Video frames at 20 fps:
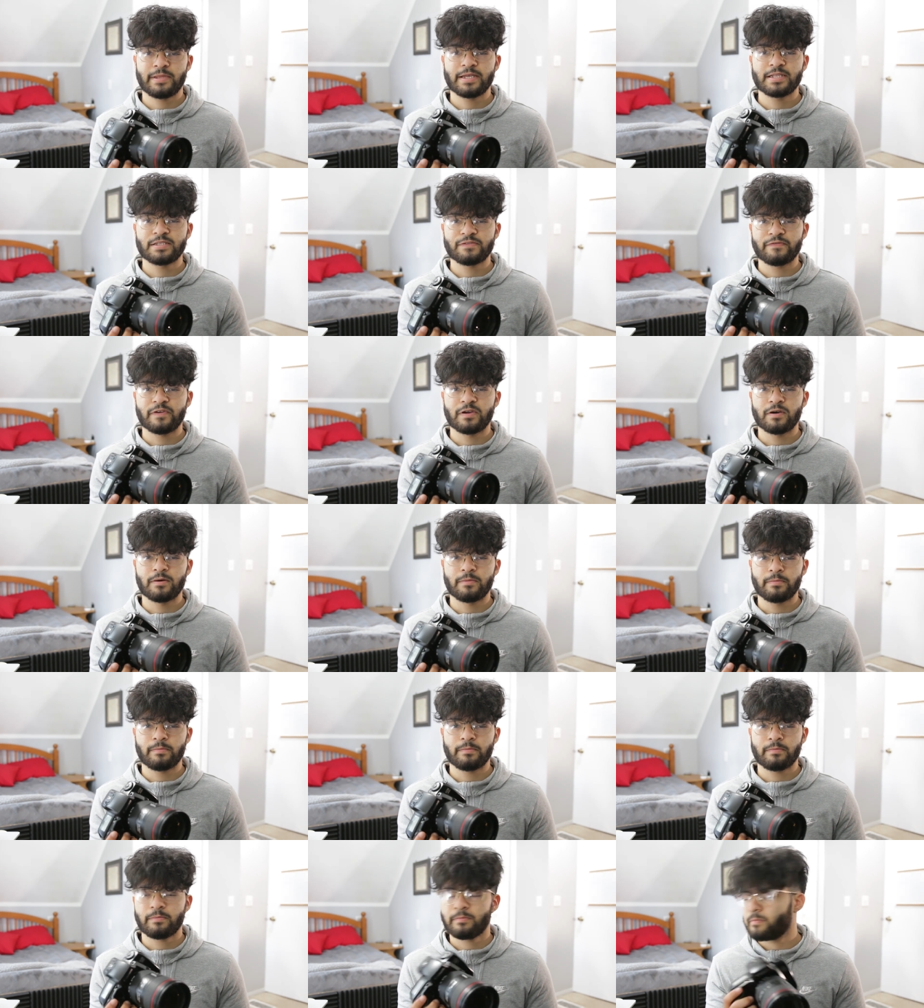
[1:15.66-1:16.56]
it's
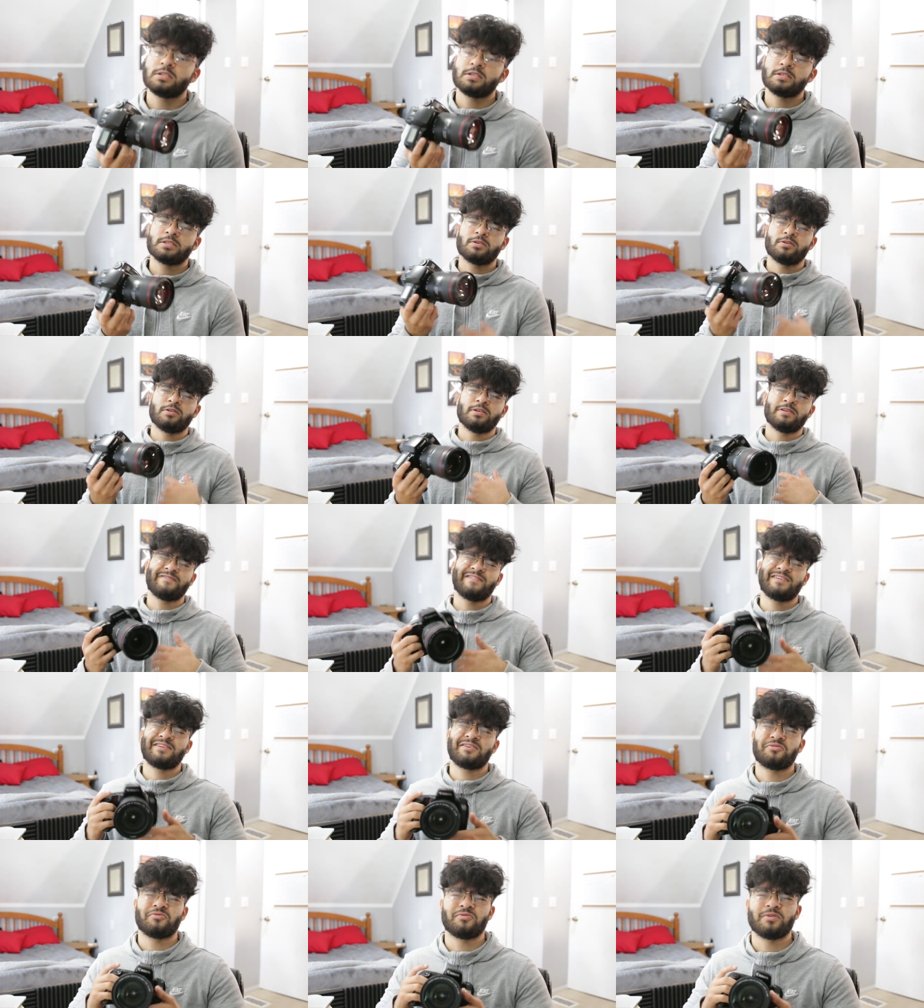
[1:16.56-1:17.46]
film. So this
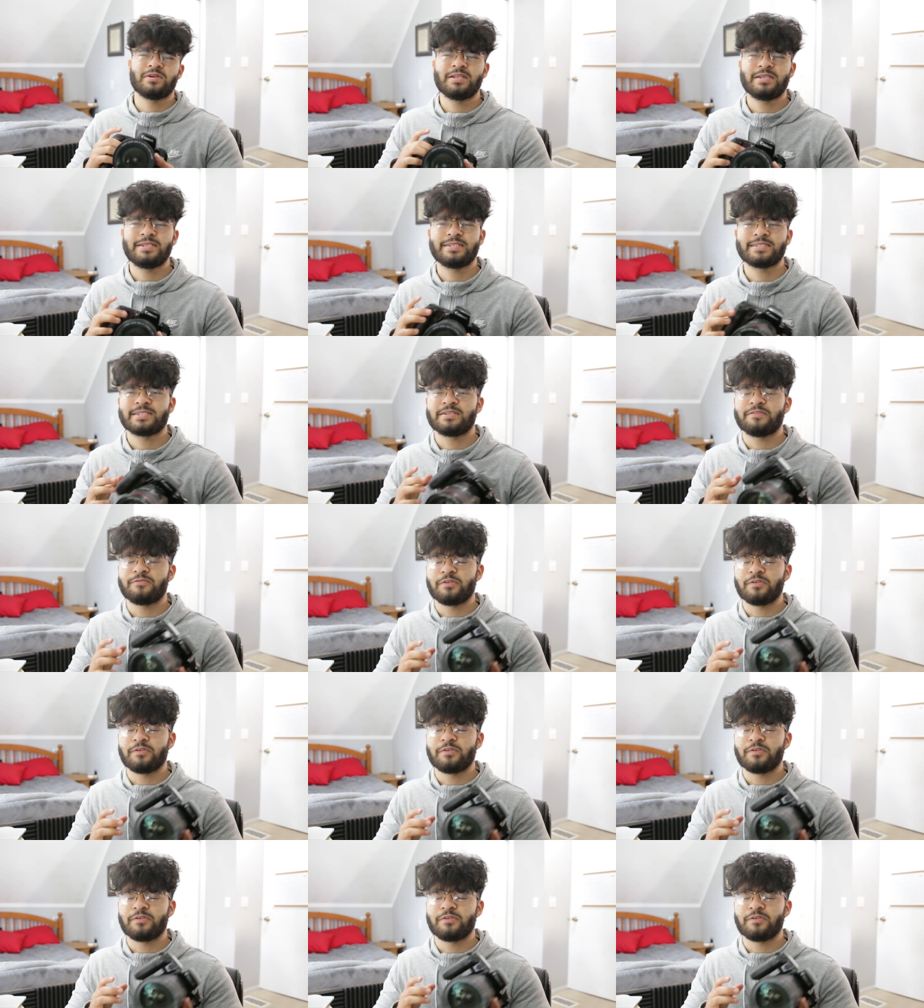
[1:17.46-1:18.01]
video really isn't